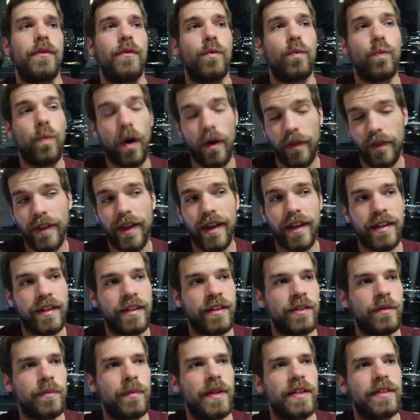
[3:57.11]
one
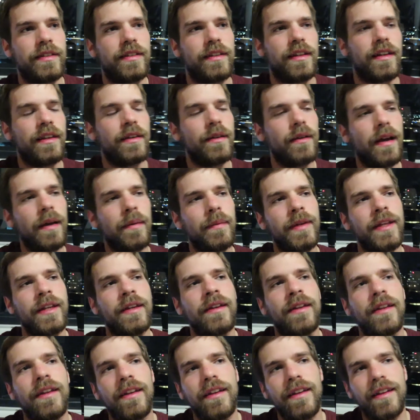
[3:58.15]
idea basically. I
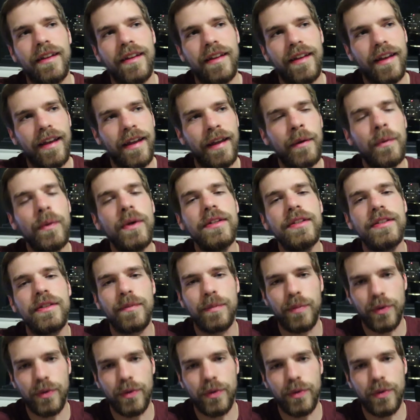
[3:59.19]
mean, it was a